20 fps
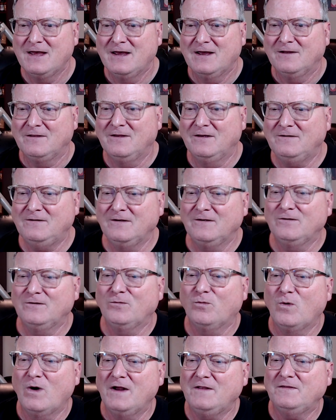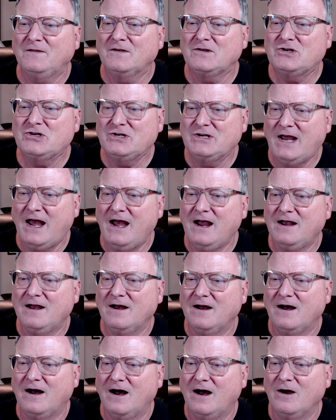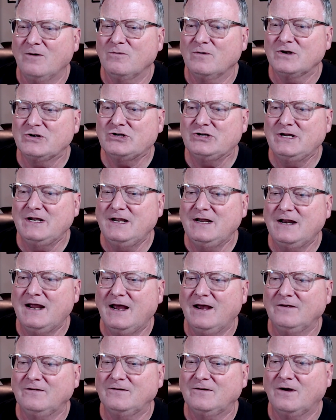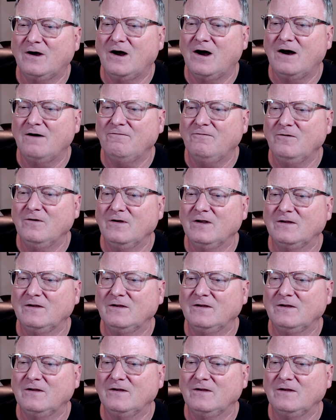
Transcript: This is what the Shaka Rashid has to offer.